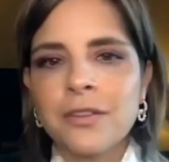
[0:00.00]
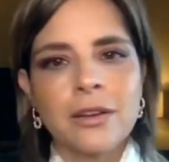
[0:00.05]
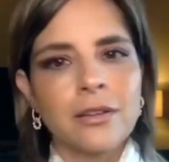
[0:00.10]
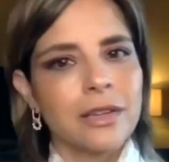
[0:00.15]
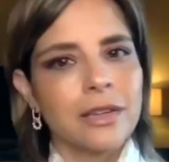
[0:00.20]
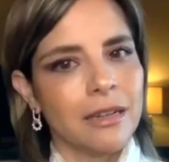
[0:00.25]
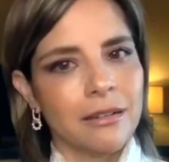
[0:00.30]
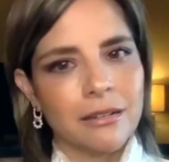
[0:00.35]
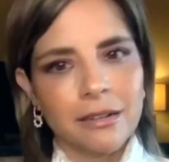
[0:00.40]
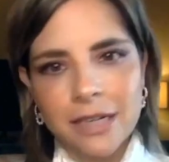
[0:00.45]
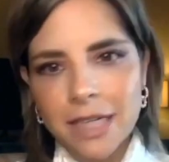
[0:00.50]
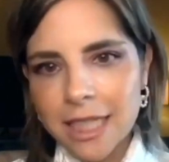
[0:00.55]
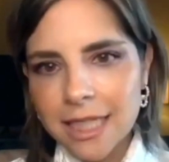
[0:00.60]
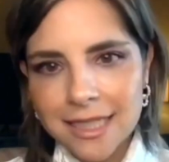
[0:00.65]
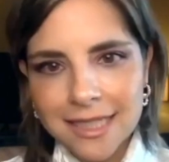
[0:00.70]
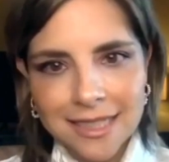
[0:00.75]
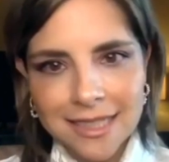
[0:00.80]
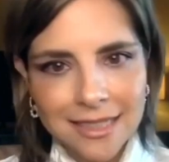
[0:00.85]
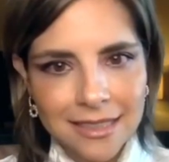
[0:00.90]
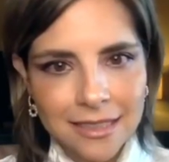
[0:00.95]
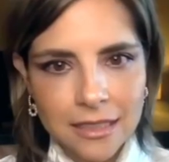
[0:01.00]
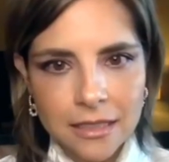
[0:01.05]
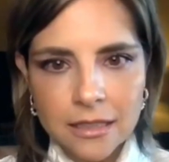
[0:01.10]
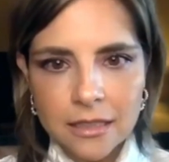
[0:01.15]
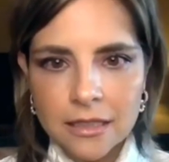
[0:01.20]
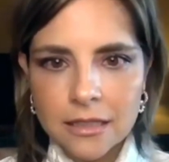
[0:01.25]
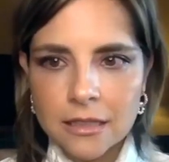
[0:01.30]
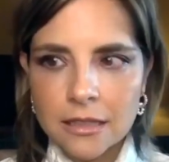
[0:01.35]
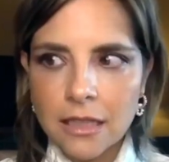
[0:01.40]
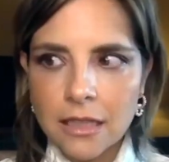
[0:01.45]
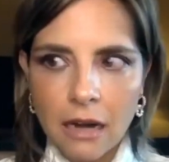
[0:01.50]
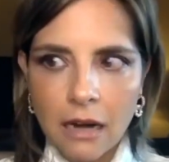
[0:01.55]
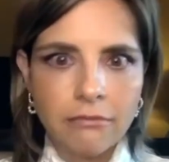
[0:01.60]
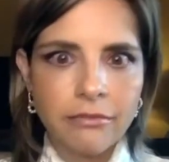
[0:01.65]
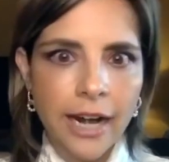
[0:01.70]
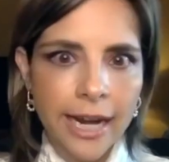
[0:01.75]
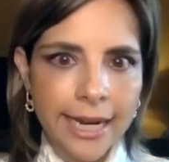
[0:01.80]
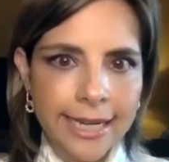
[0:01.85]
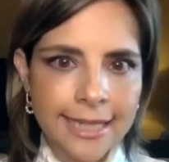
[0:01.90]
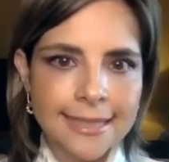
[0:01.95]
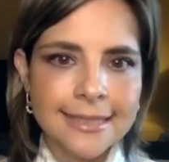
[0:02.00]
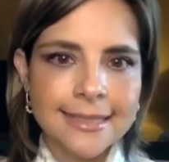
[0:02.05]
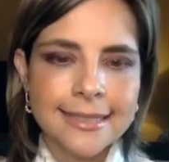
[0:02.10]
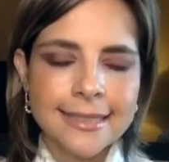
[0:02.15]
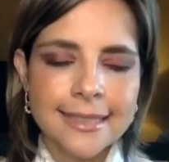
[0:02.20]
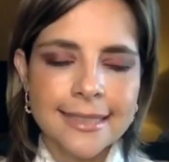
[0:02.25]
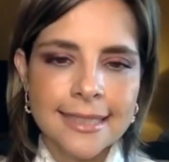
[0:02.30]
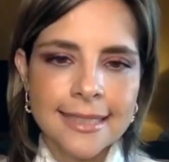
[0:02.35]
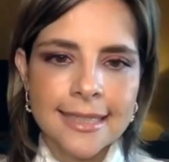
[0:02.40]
felt eerie, not right.